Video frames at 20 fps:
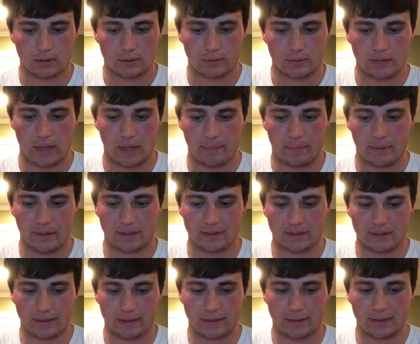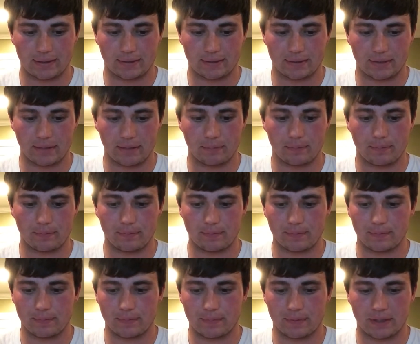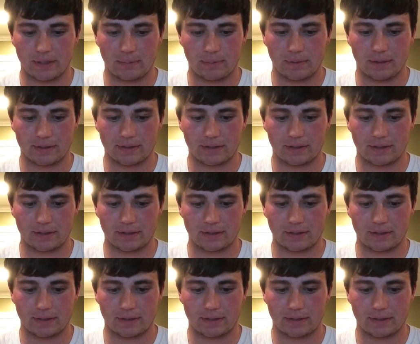that being said, seatbelt